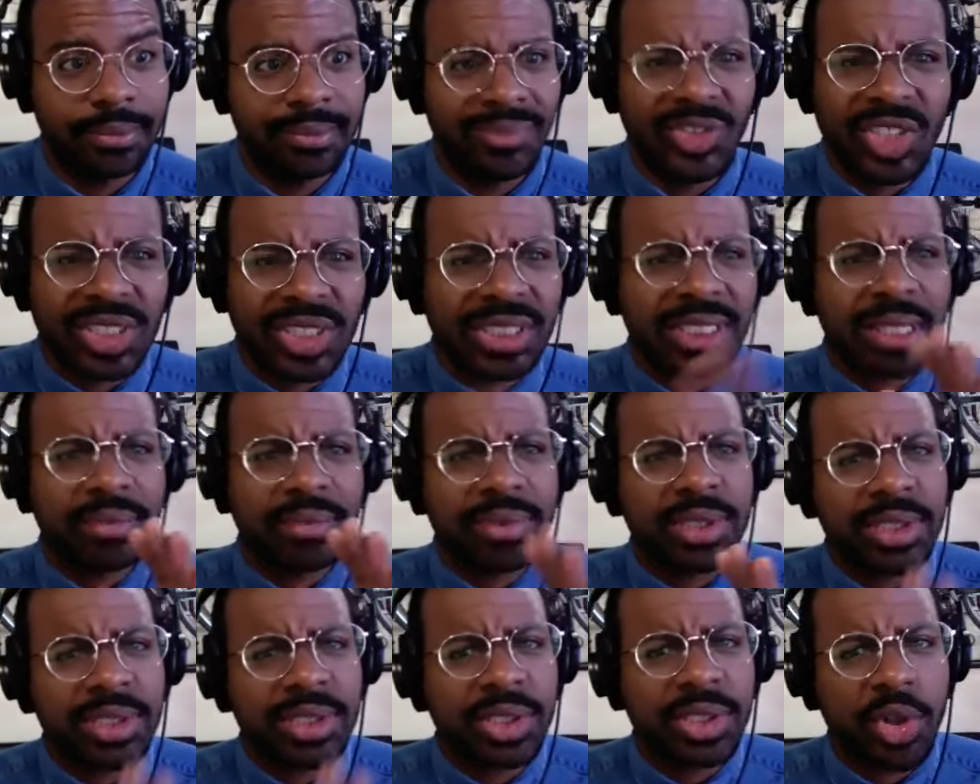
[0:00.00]
just
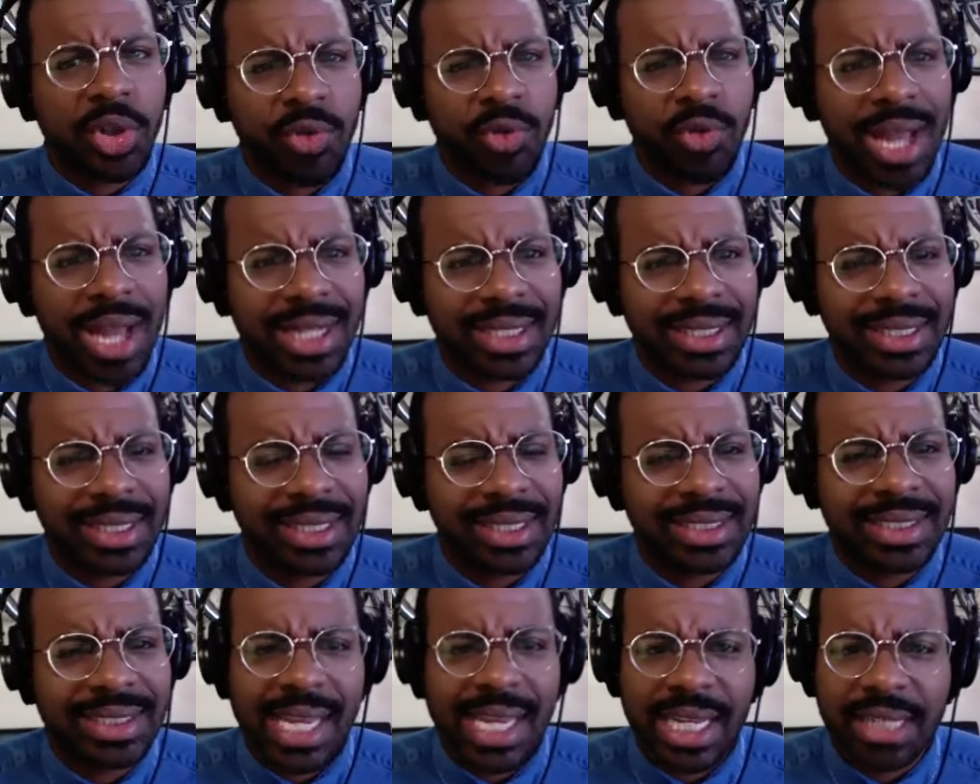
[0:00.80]
something to correct it.
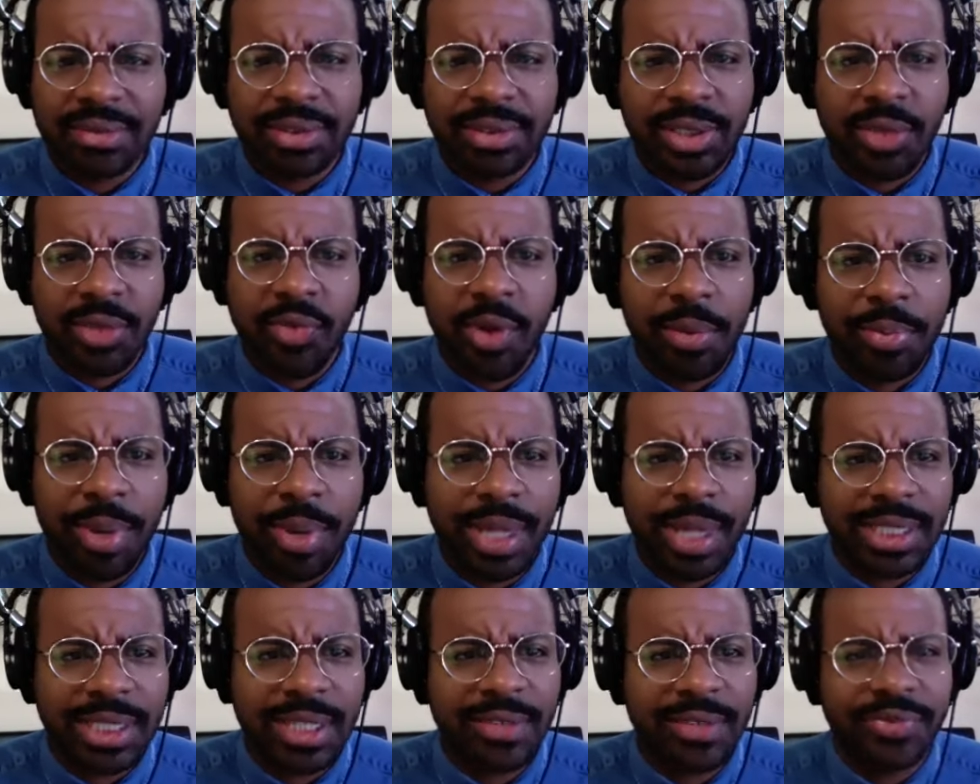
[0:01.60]
It's like if someone
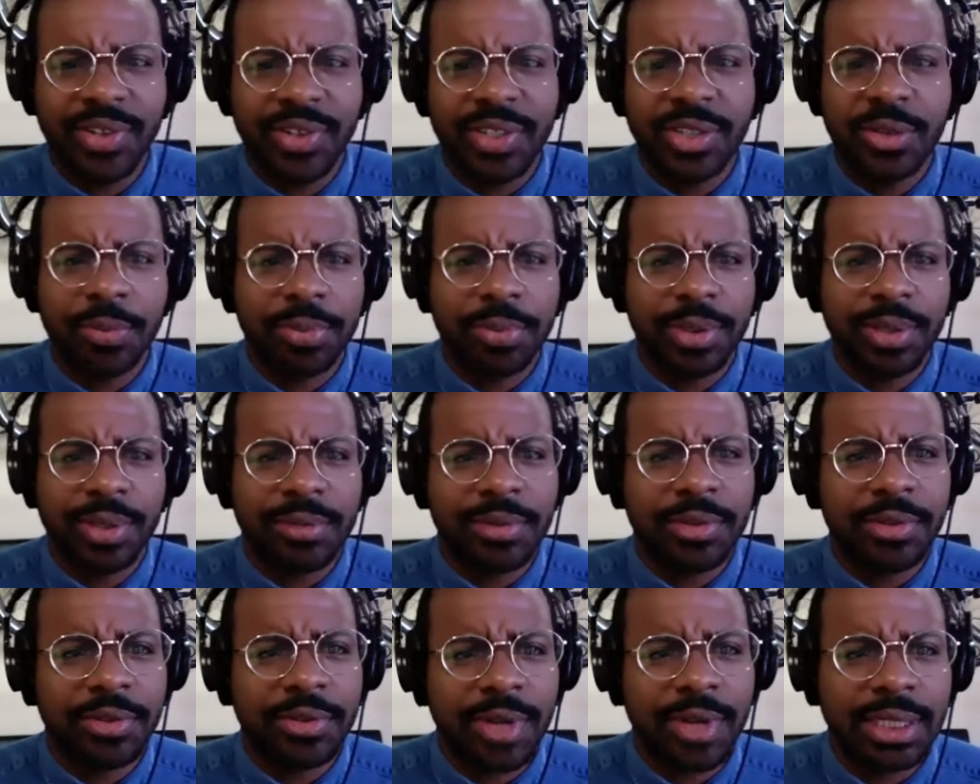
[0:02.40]
breaks their foot, you put them
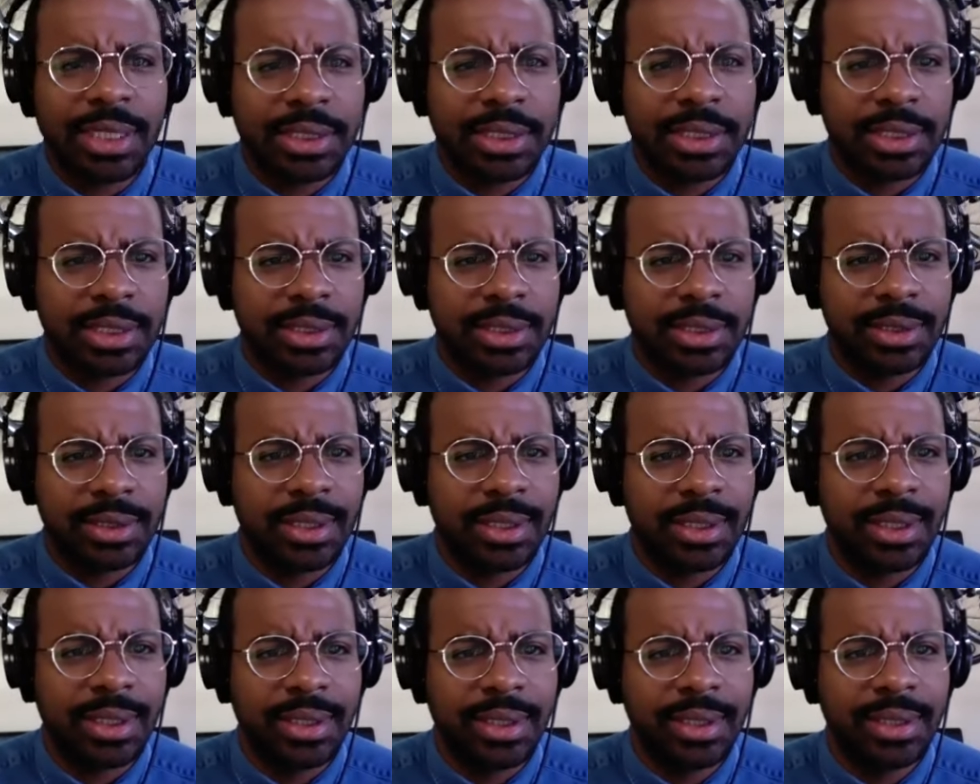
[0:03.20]
on crutches.
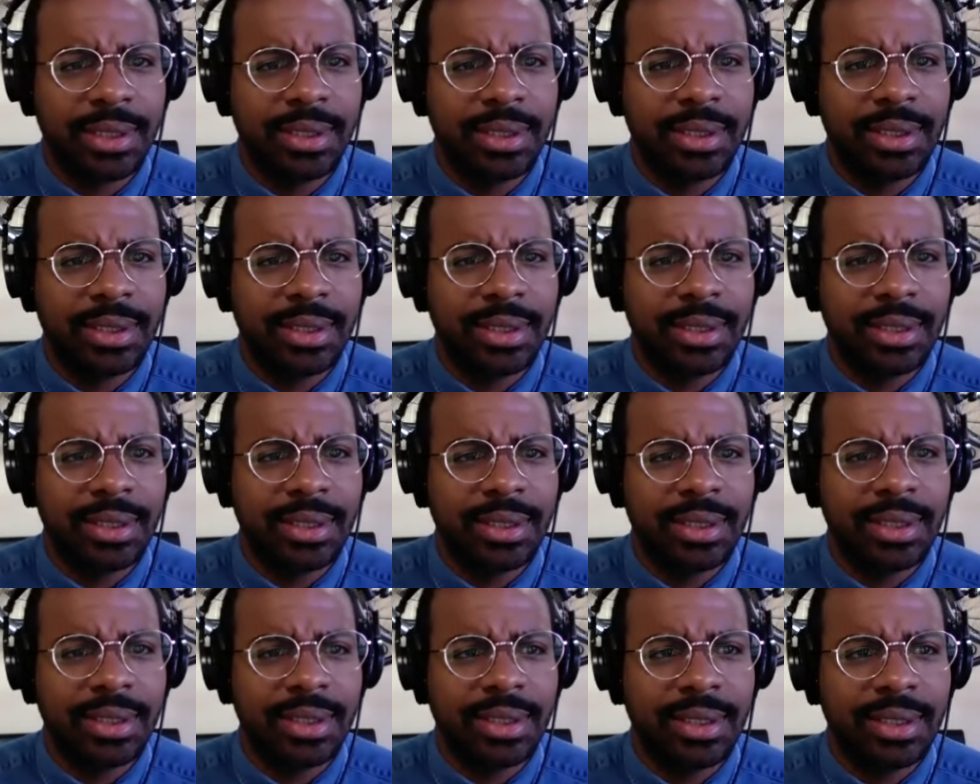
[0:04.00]

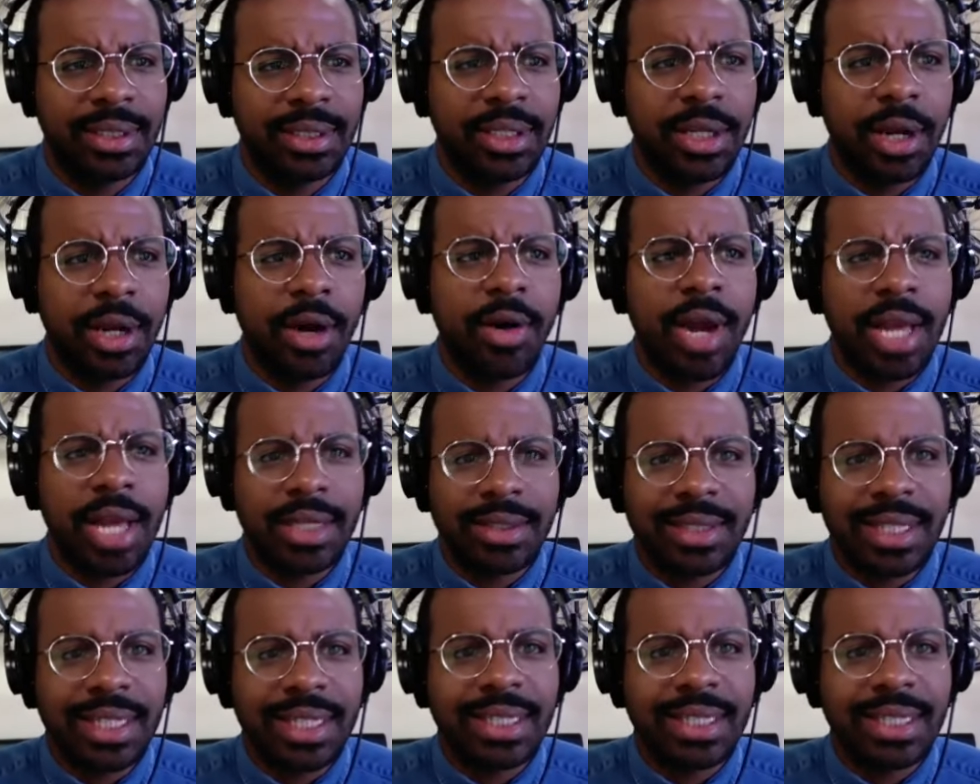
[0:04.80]
You know,
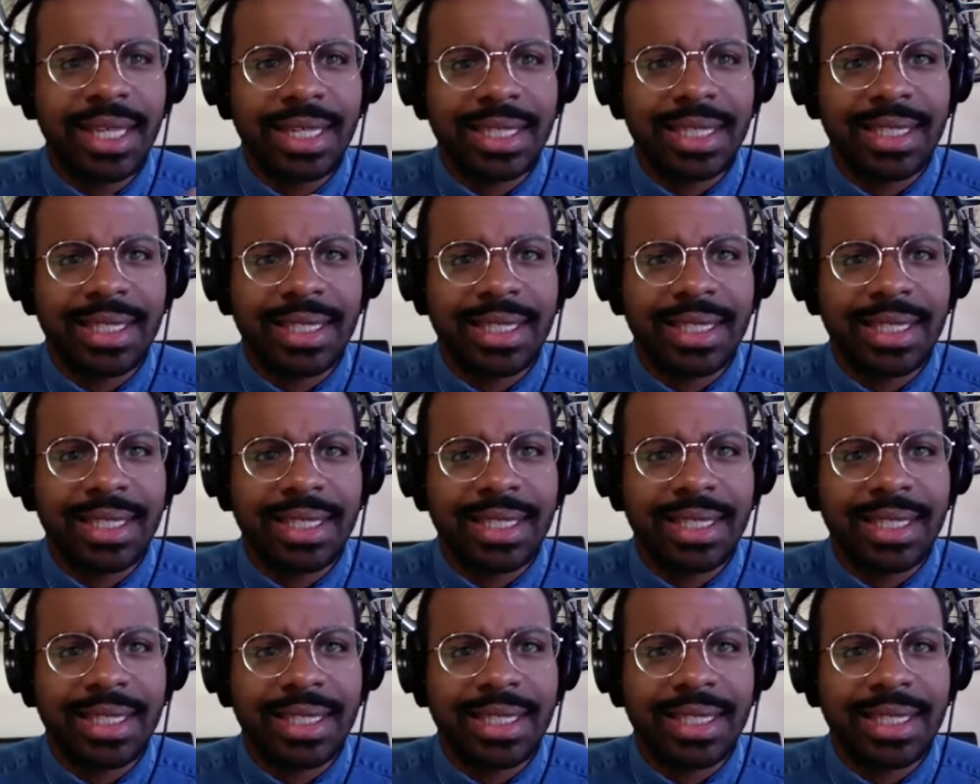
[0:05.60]
and then they